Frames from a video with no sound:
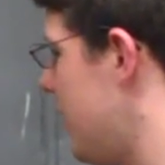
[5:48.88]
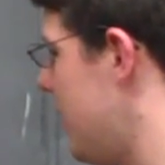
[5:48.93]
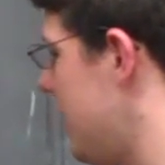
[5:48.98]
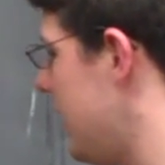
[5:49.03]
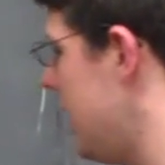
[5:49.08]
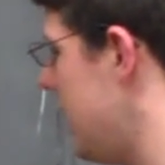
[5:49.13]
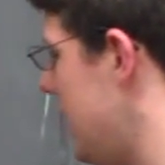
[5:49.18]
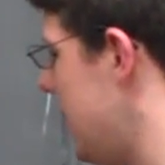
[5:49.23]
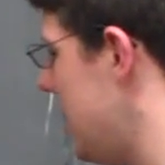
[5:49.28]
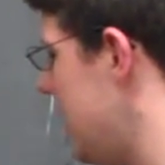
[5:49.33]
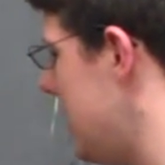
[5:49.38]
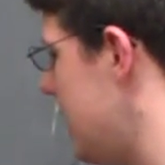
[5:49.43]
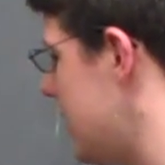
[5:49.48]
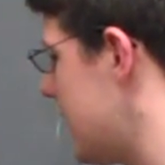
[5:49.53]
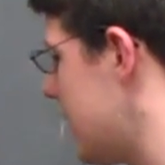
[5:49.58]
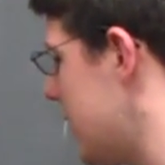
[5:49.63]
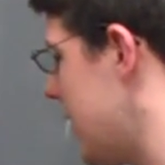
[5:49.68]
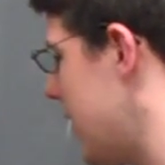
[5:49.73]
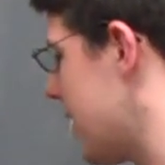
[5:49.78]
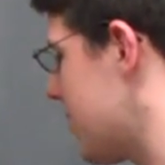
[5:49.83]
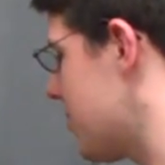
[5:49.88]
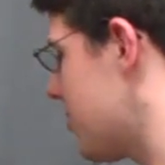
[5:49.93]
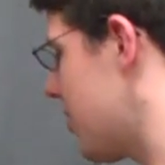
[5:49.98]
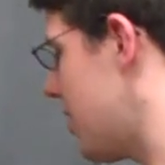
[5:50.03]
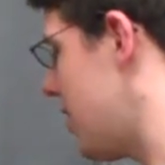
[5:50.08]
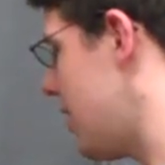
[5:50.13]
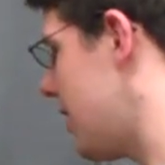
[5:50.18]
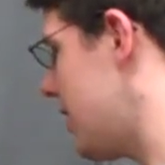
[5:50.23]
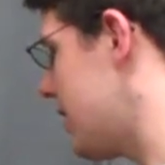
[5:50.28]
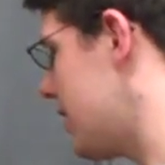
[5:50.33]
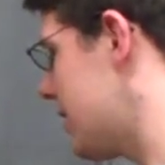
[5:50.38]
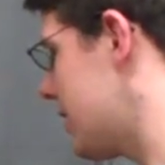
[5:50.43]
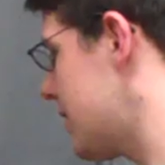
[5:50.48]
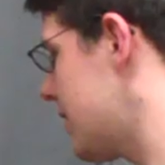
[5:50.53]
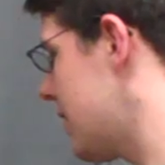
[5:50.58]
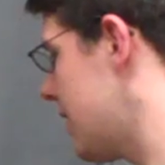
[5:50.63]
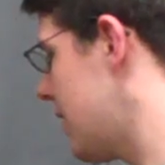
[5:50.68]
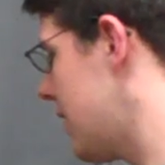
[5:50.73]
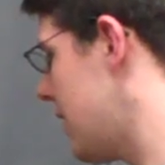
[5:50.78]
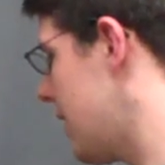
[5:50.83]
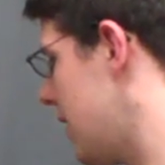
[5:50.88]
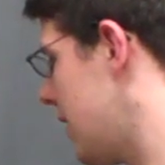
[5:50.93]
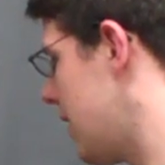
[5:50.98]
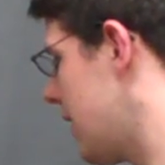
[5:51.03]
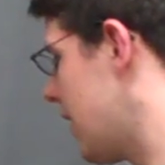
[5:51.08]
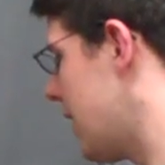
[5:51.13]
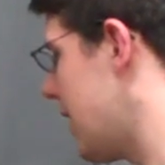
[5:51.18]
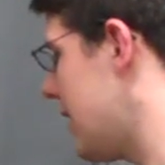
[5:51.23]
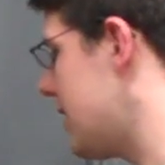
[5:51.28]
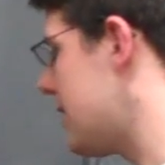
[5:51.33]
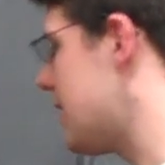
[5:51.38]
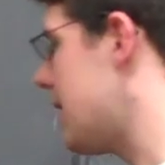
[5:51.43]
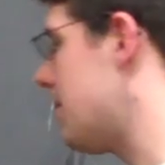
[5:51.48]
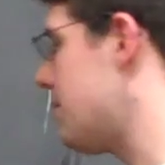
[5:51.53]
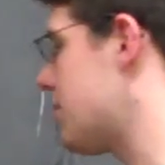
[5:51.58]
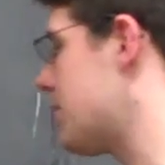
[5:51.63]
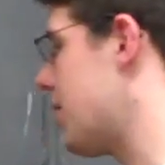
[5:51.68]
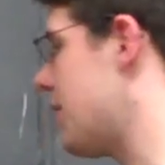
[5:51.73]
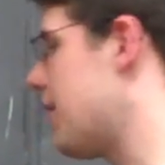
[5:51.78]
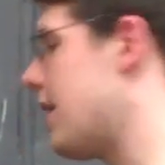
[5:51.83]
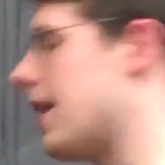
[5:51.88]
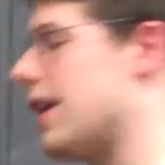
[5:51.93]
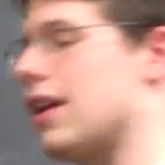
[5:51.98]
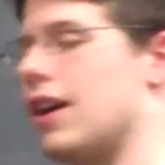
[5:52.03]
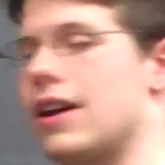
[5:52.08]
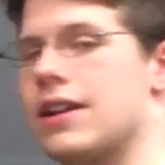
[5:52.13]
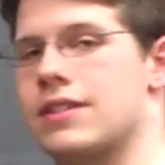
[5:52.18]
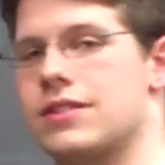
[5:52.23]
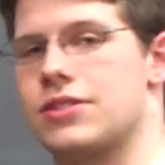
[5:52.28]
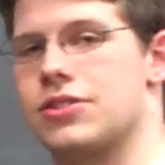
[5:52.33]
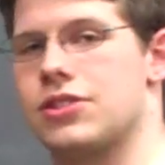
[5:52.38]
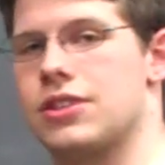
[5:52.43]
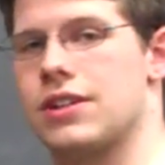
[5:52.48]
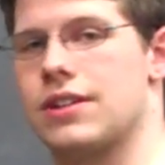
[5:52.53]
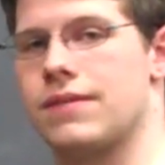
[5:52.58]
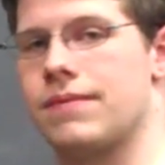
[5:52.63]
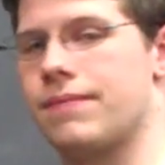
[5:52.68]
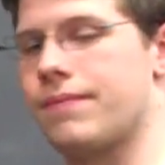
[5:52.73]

these electrons get dumped on that oxygen,